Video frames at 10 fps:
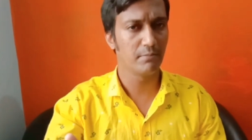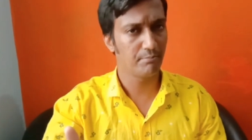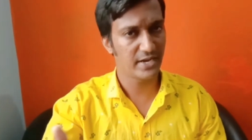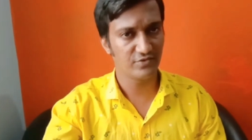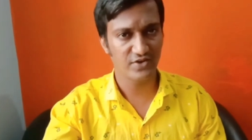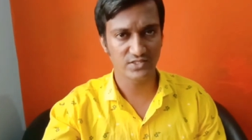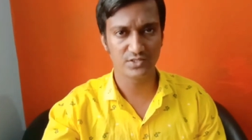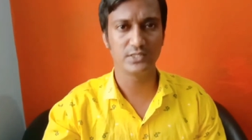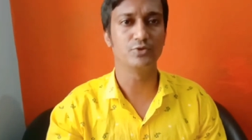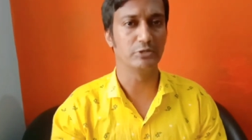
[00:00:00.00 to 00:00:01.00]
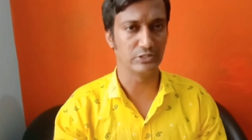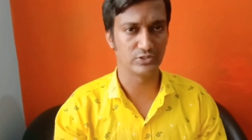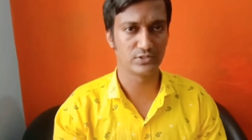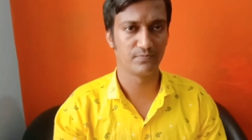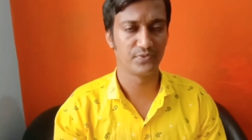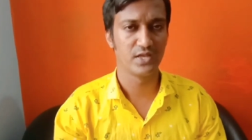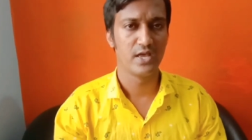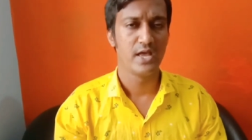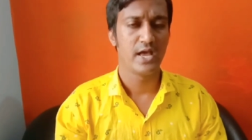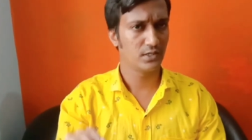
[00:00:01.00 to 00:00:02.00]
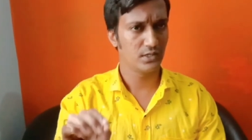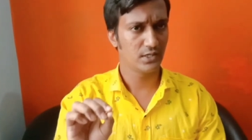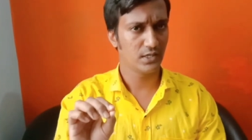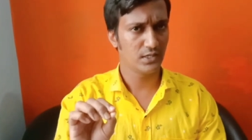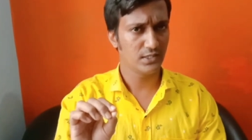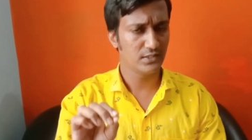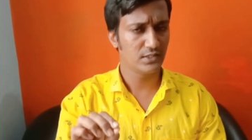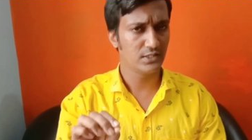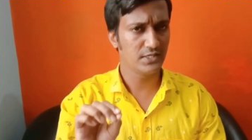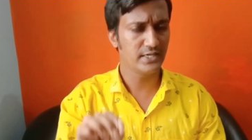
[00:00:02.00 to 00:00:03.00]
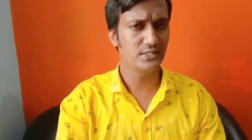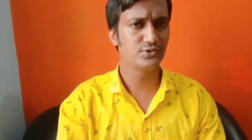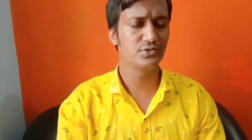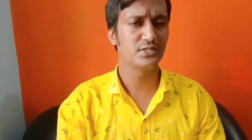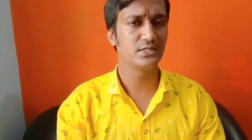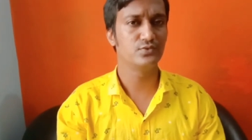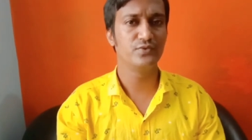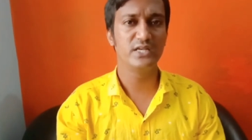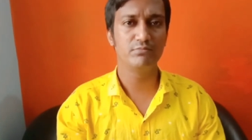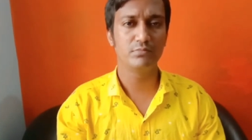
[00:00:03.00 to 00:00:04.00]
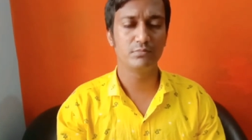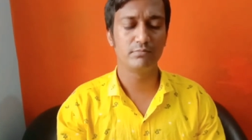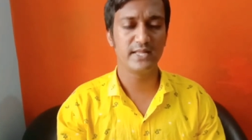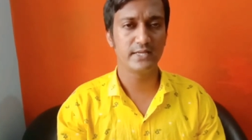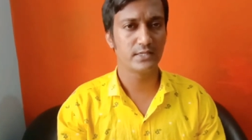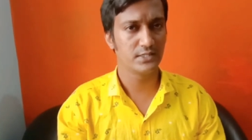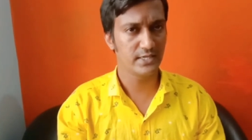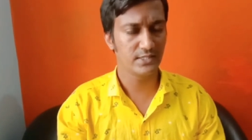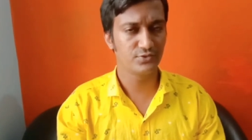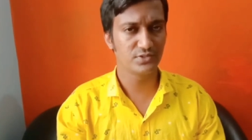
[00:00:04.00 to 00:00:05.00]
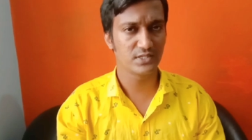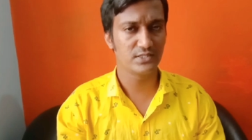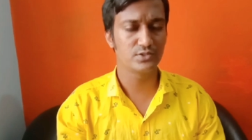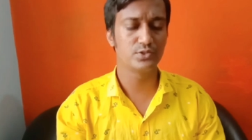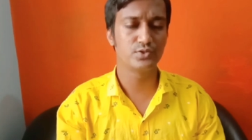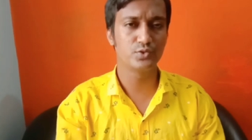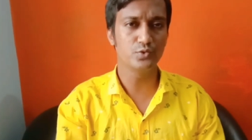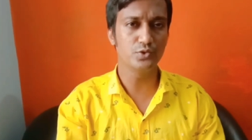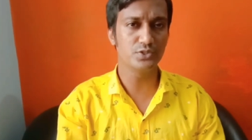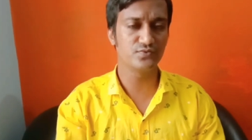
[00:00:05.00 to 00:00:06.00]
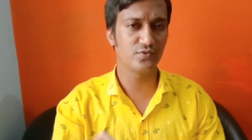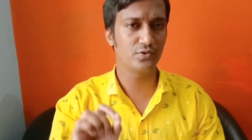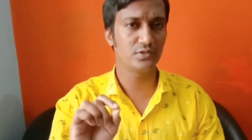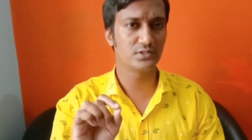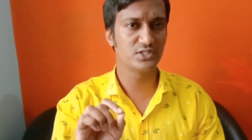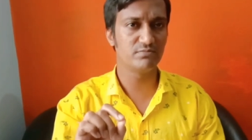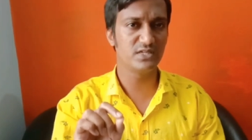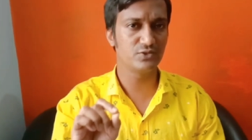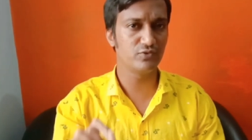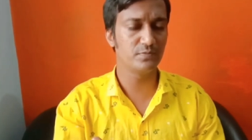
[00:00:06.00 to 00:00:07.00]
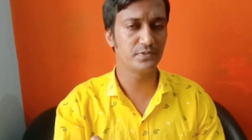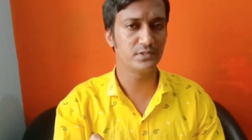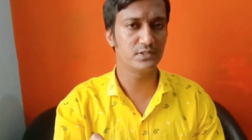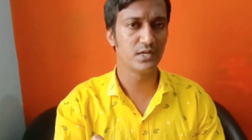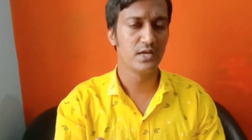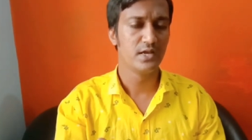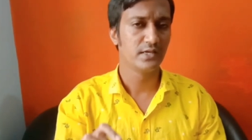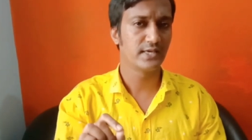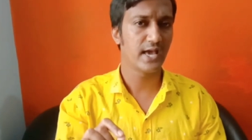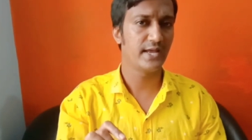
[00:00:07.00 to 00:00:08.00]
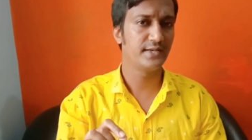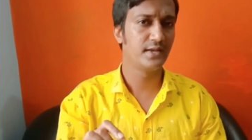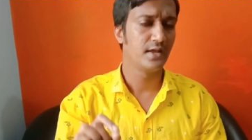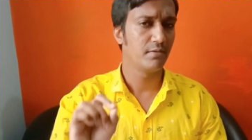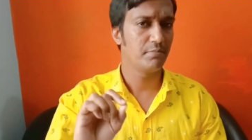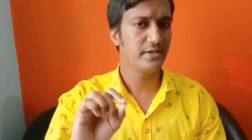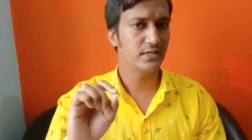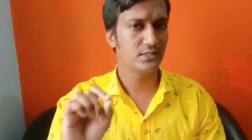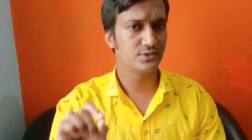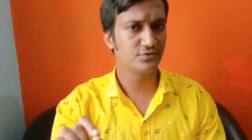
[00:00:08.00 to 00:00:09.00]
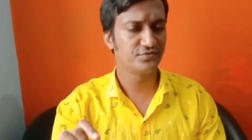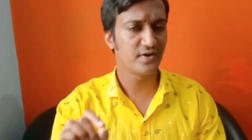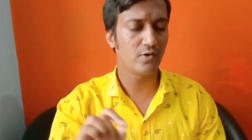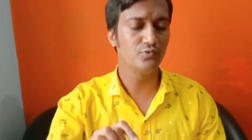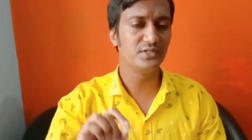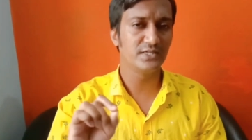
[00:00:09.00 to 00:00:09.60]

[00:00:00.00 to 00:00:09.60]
manufacturing units he also says william blake he also says the source for chimney sweeper can be also found